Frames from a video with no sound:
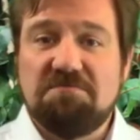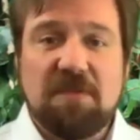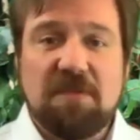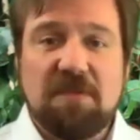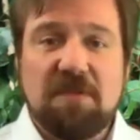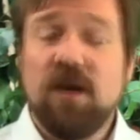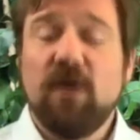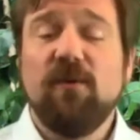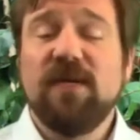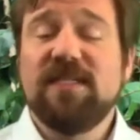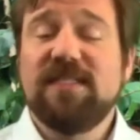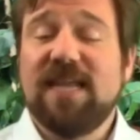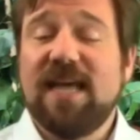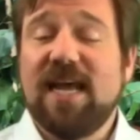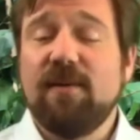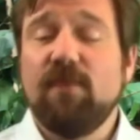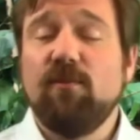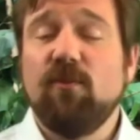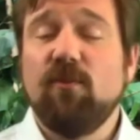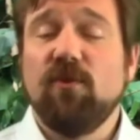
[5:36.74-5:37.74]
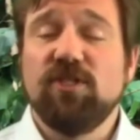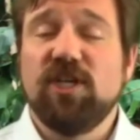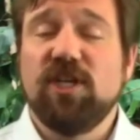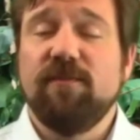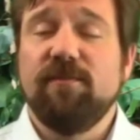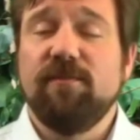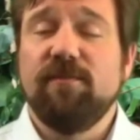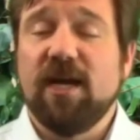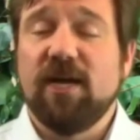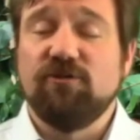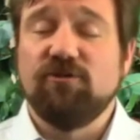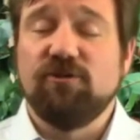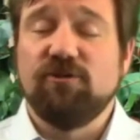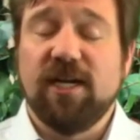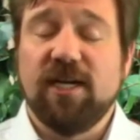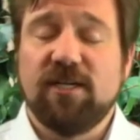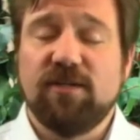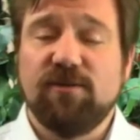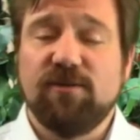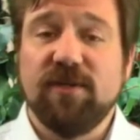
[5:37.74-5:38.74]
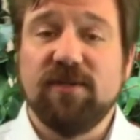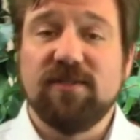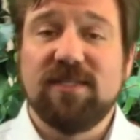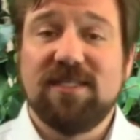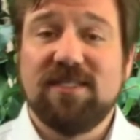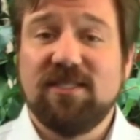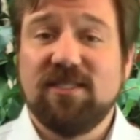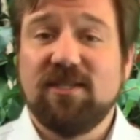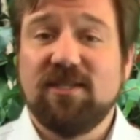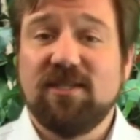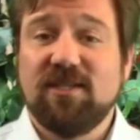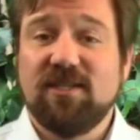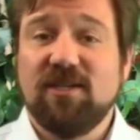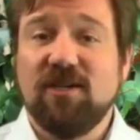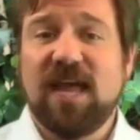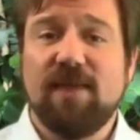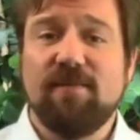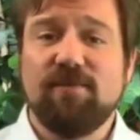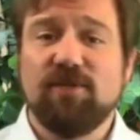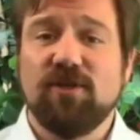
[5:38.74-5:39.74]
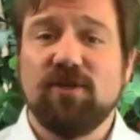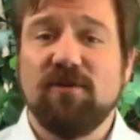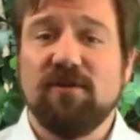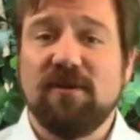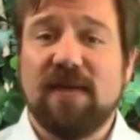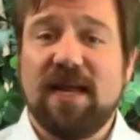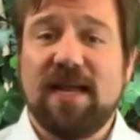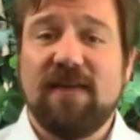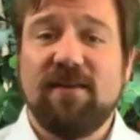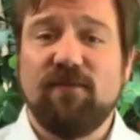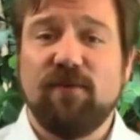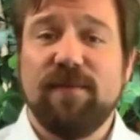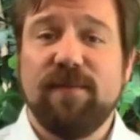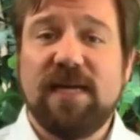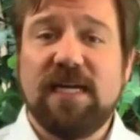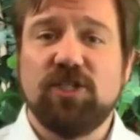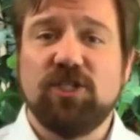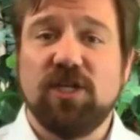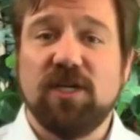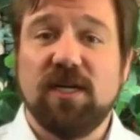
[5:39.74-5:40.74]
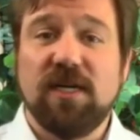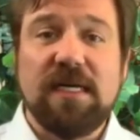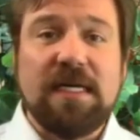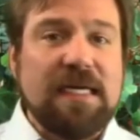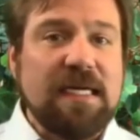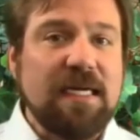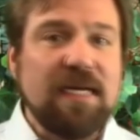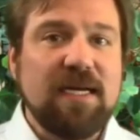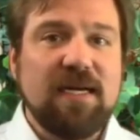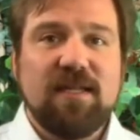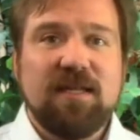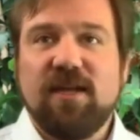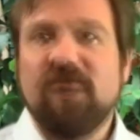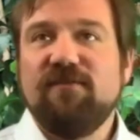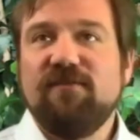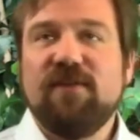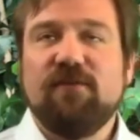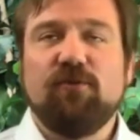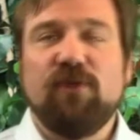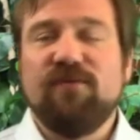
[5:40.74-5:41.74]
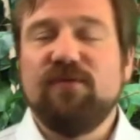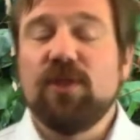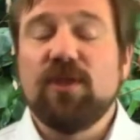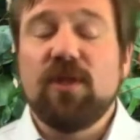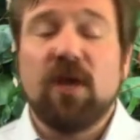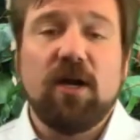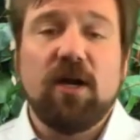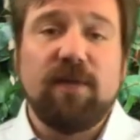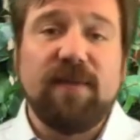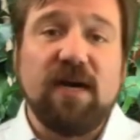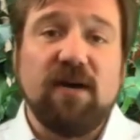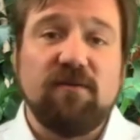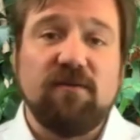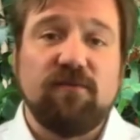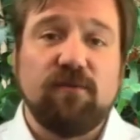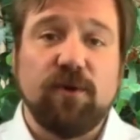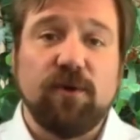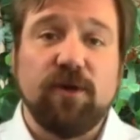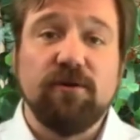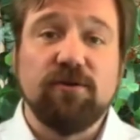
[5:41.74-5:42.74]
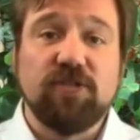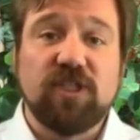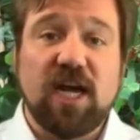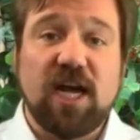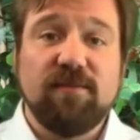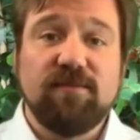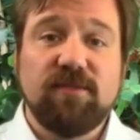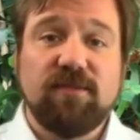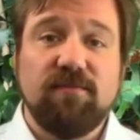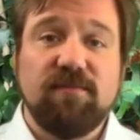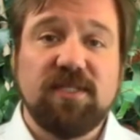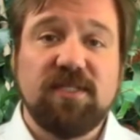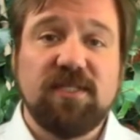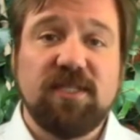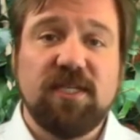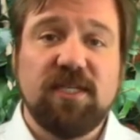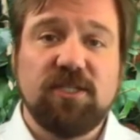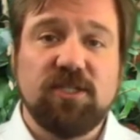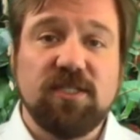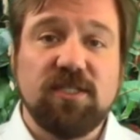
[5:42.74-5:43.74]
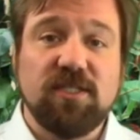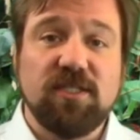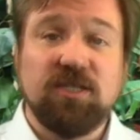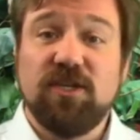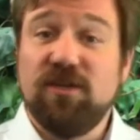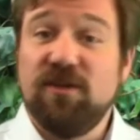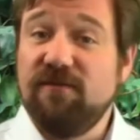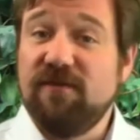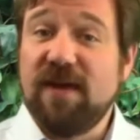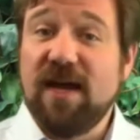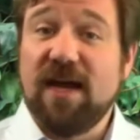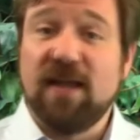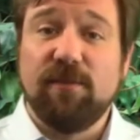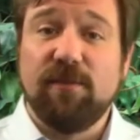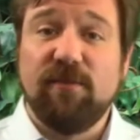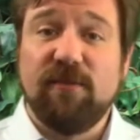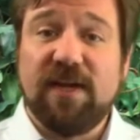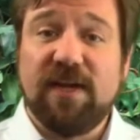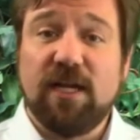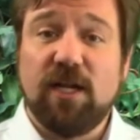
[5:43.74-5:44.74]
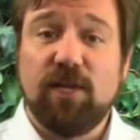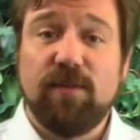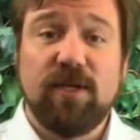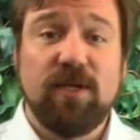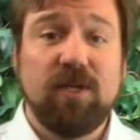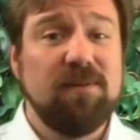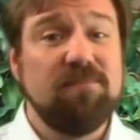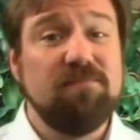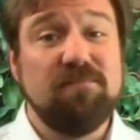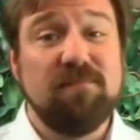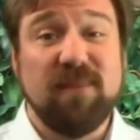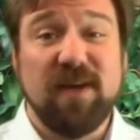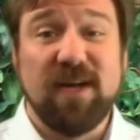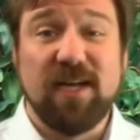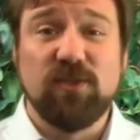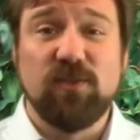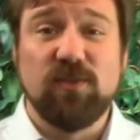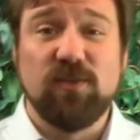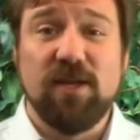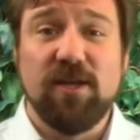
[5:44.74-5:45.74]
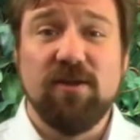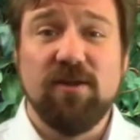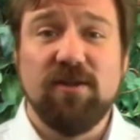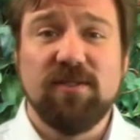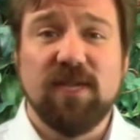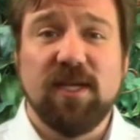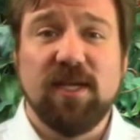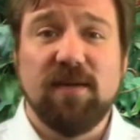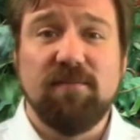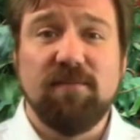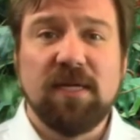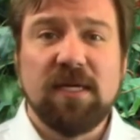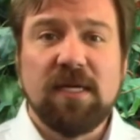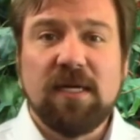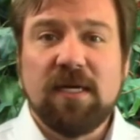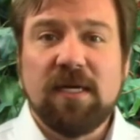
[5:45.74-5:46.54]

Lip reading: we can always add more job country attributes. Start to capture information that you've never even thought about for your jobs and positions. You've got them available, might as well use them.